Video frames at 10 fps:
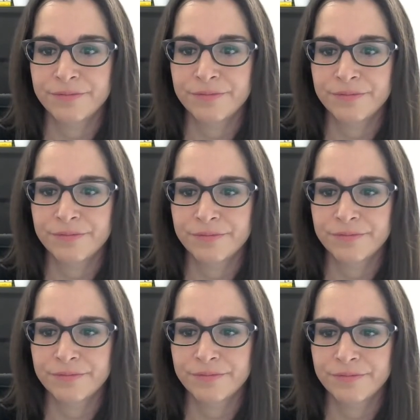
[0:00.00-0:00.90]

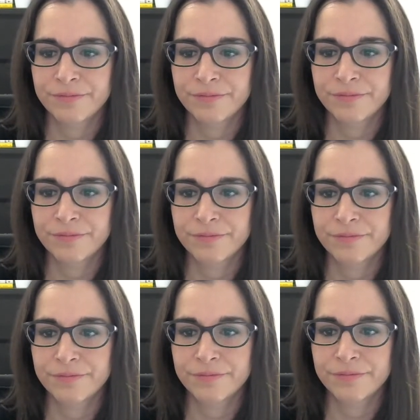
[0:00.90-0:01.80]

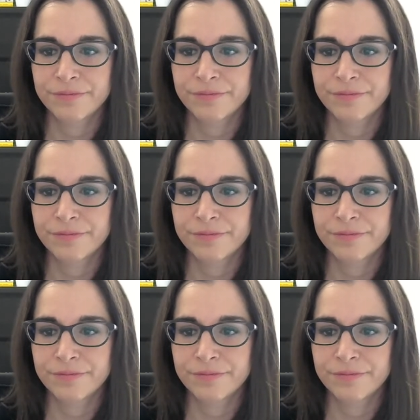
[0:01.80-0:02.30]
Nothing is said.